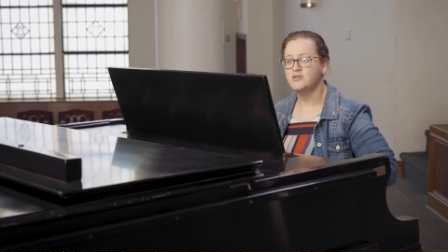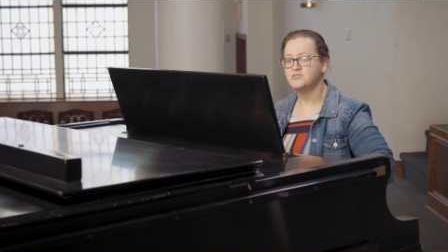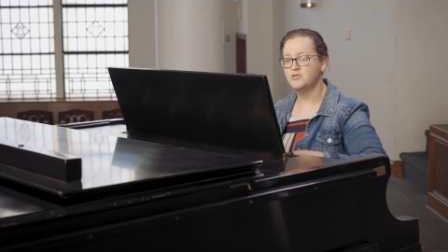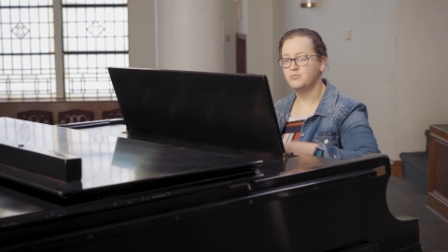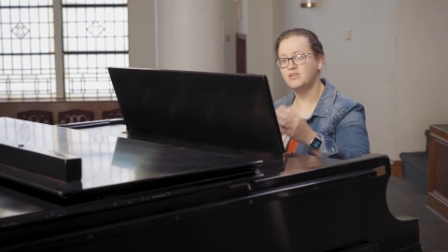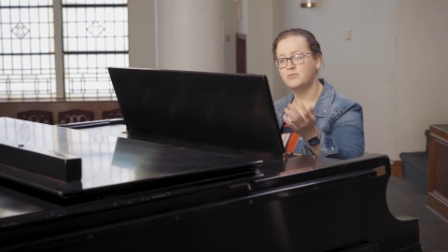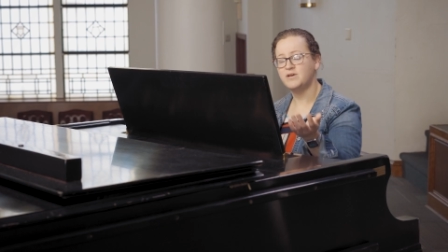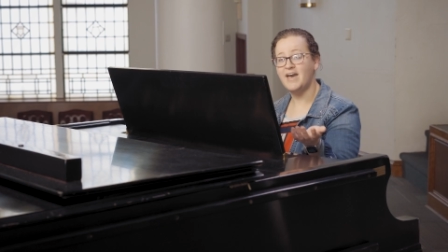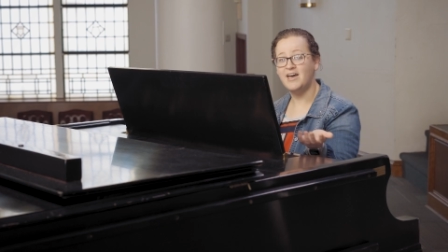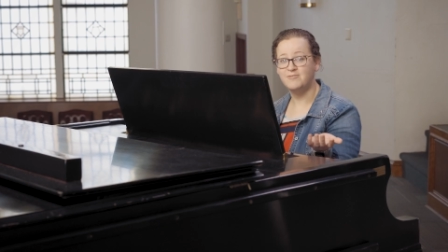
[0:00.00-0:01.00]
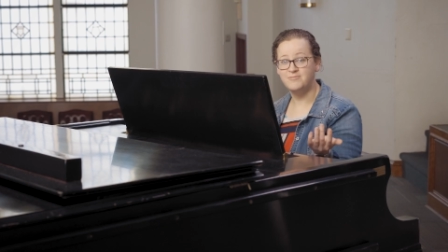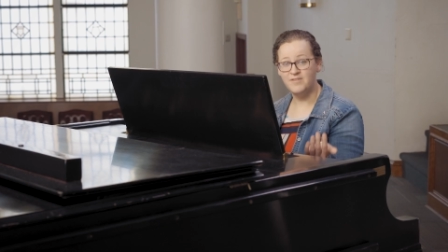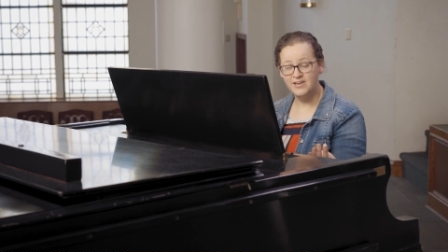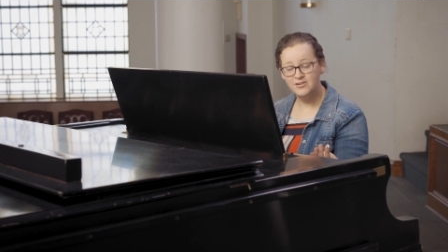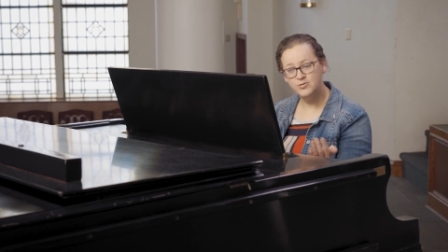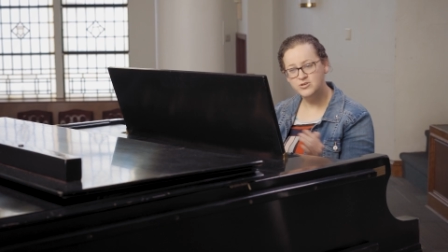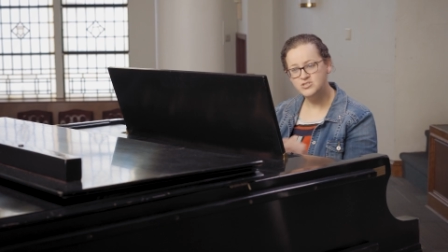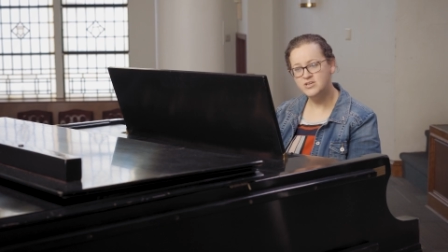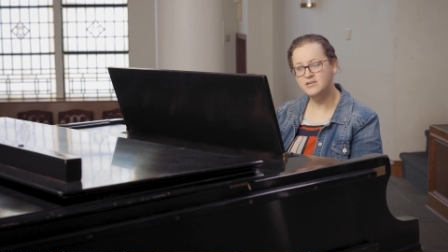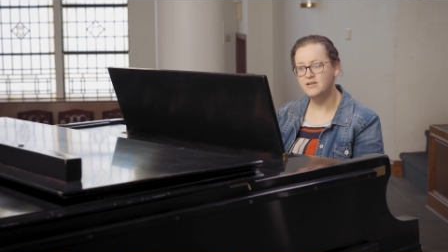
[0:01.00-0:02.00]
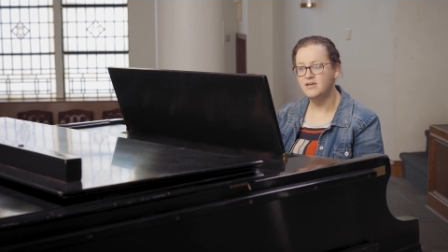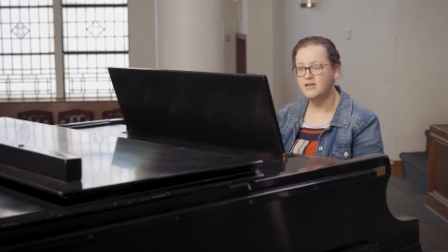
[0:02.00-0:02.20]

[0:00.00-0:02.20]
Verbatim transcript: So really quick, how to find a chord sheet.